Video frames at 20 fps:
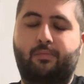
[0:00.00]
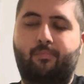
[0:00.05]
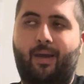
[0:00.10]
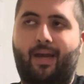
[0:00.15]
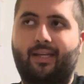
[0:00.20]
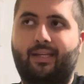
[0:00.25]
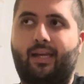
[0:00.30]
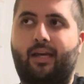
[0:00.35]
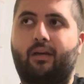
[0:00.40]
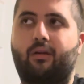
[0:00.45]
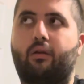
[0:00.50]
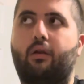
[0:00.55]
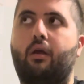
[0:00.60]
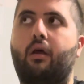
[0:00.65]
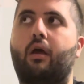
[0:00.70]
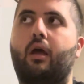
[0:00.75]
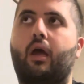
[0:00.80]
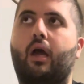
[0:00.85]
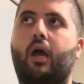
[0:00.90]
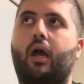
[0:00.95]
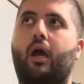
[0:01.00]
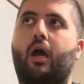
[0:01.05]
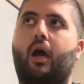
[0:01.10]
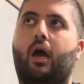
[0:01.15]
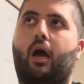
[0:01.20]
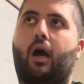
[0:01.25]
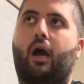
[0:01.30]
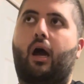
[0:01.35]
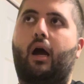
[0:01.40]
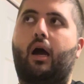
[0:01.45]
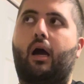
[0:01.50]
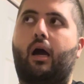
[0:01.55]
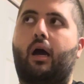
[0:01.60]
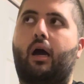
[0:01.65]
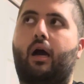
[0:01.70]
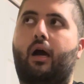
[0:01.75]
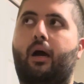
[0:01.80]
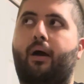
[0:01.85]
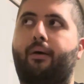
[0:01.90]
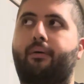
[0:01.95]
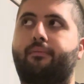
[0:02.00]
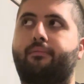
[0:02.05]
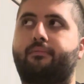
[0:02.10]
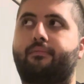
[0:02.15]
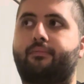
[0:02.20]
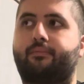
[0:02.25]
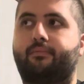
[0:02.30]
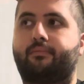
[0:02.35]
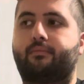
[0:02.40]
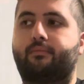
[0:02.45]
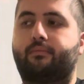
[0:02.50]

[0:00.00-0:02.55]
SmackDown, um,